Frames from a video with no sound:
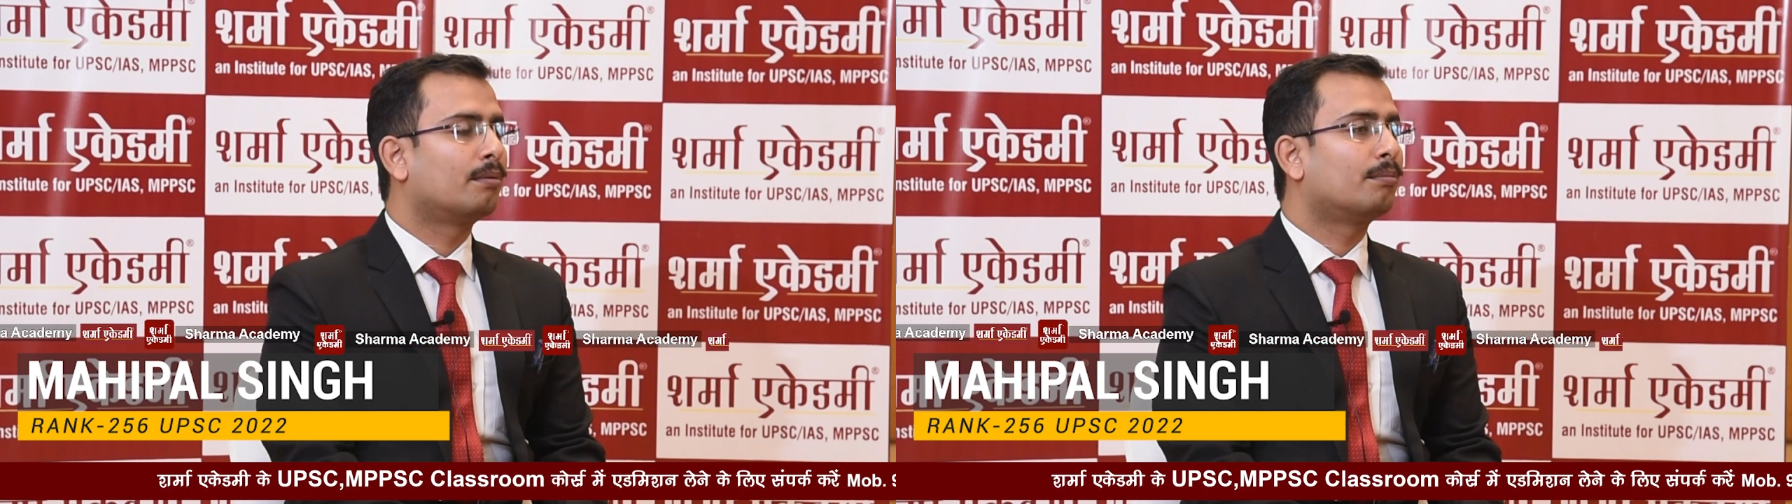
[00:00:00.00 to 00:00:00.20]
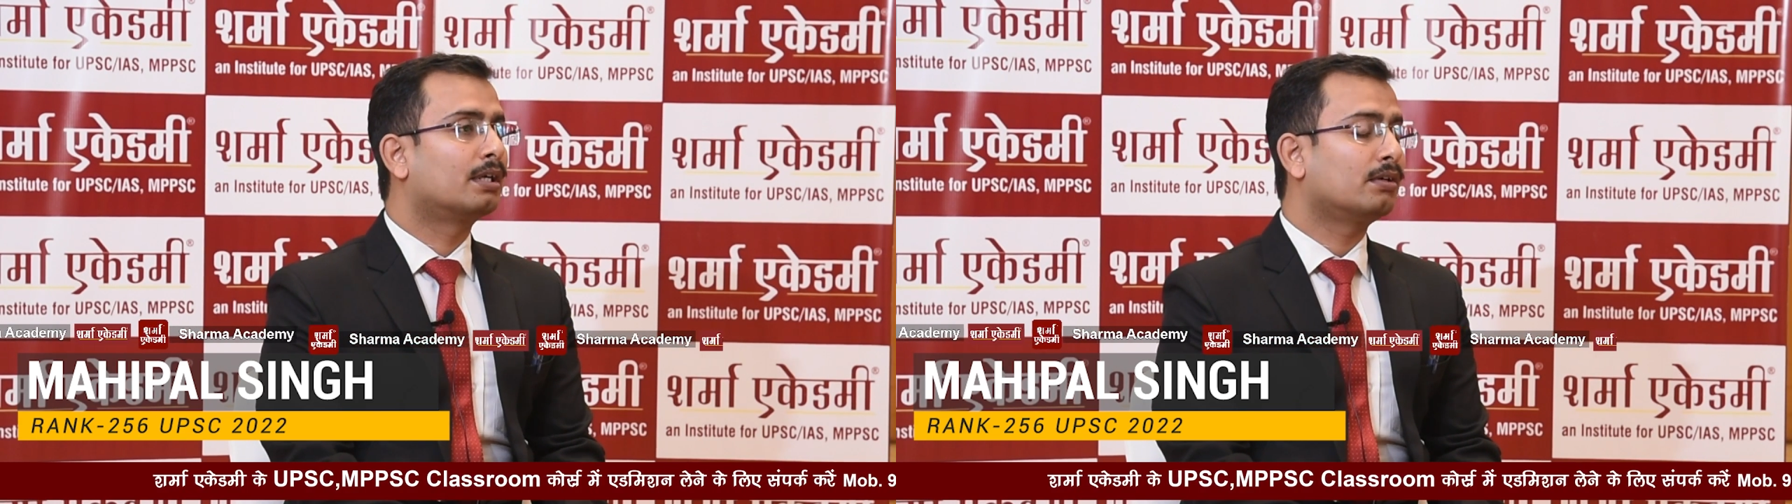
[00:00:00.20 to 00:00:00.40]

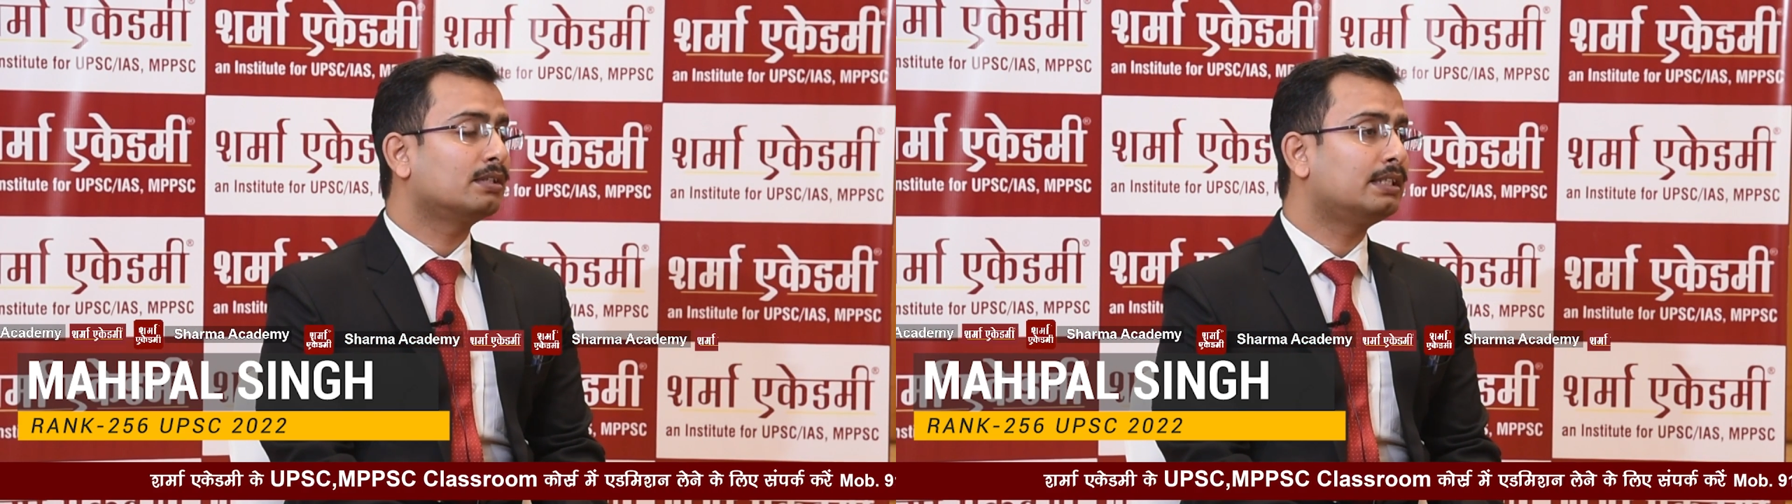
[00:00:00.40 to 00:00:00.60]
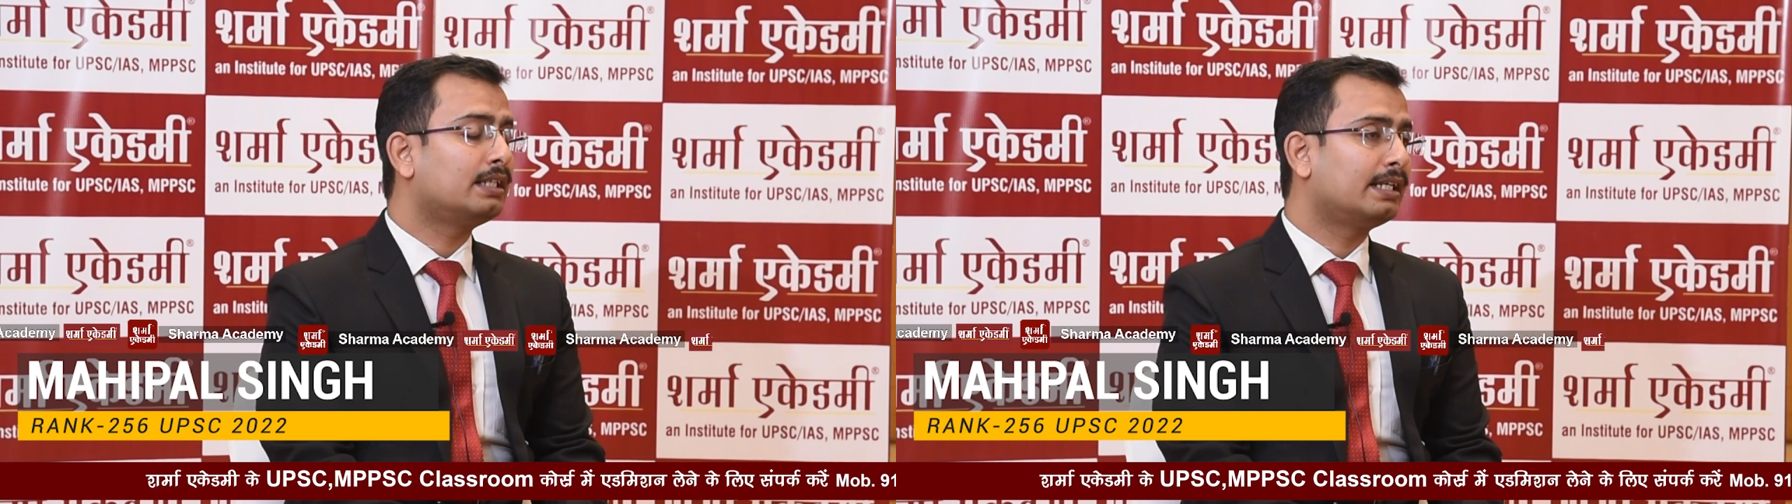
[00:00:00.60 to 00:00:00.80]

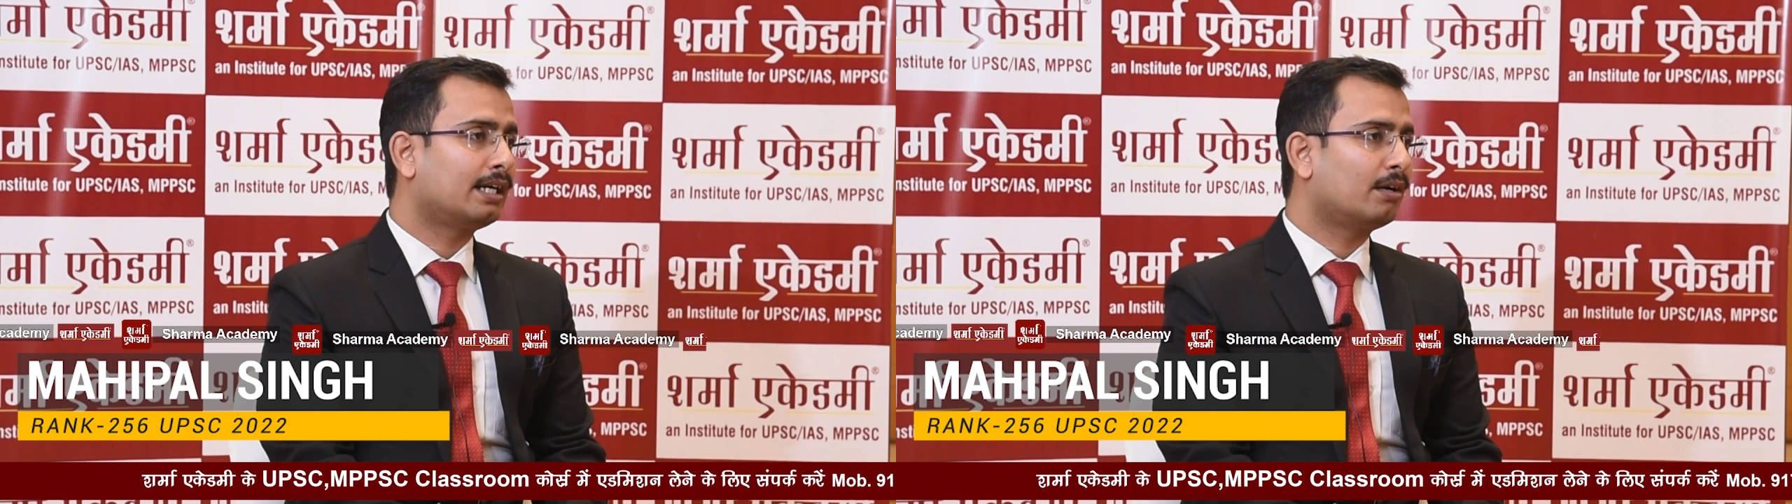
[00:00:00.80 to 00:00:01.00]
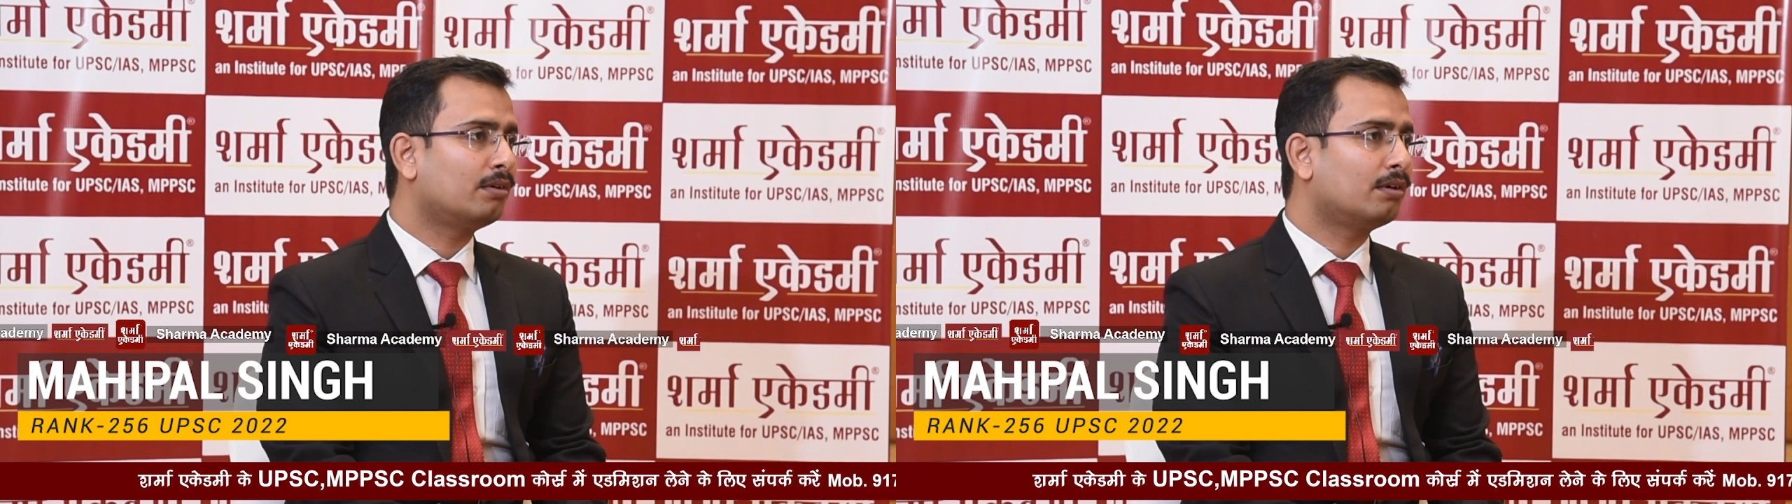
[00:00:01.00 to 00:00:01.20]
because the
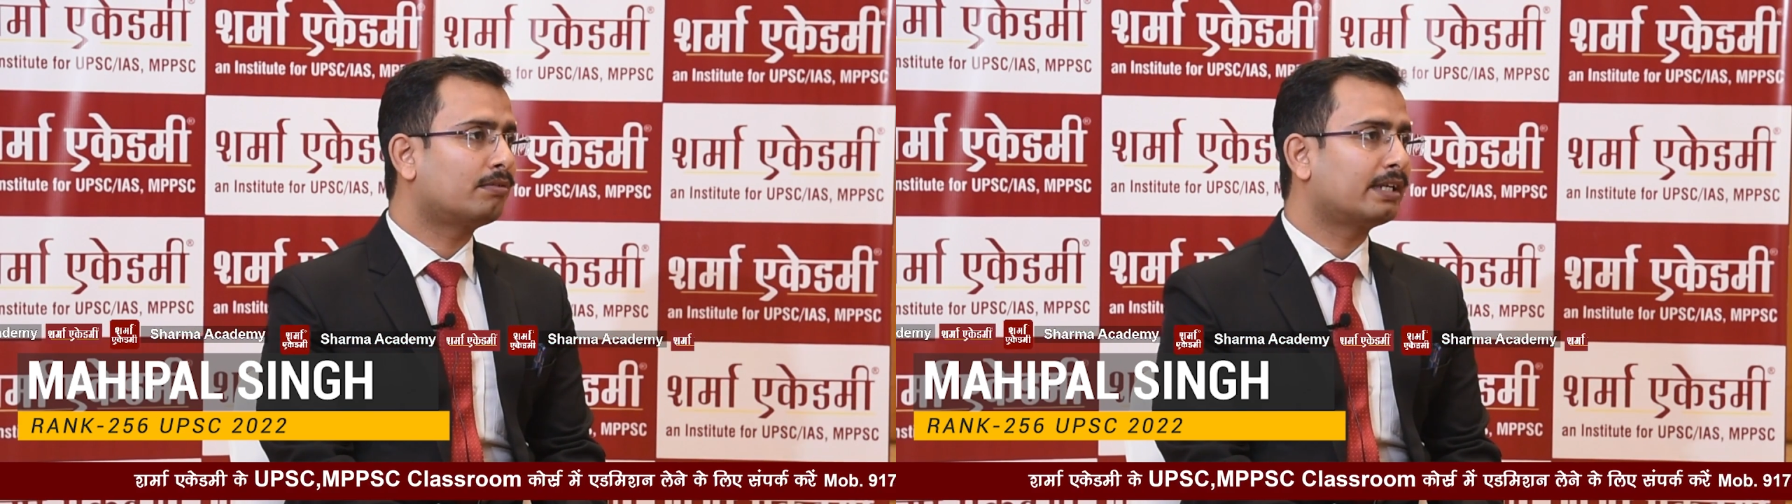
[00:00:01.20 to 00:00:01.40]
layout of